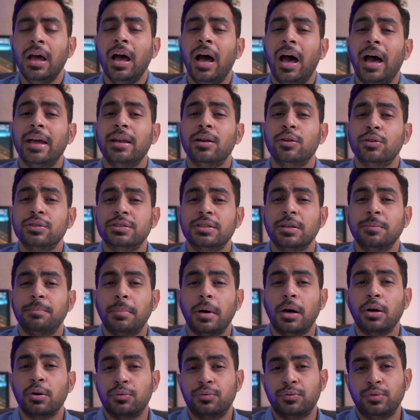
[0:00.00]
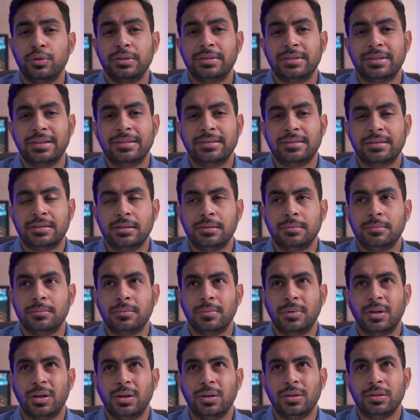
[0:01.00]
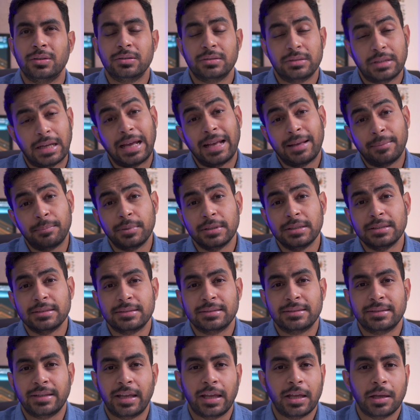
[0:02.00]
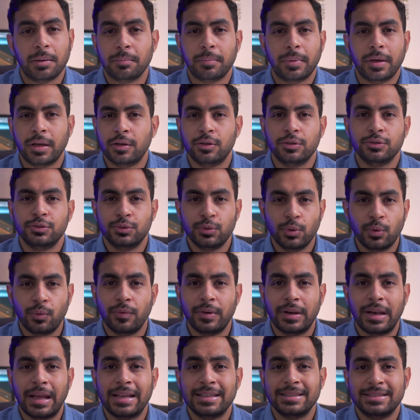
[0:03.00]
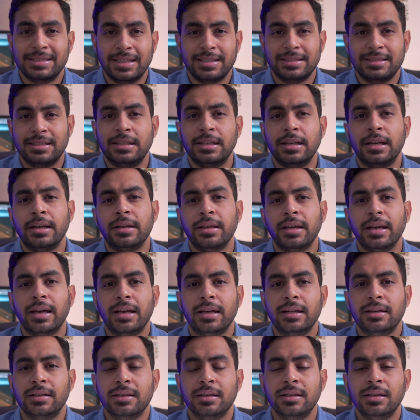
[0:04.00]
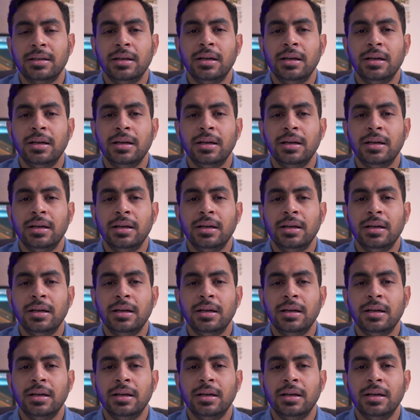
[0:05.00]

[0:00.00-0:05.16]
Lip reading: I know it's a powerful system, or Apple is saying, because no one has tested it yet.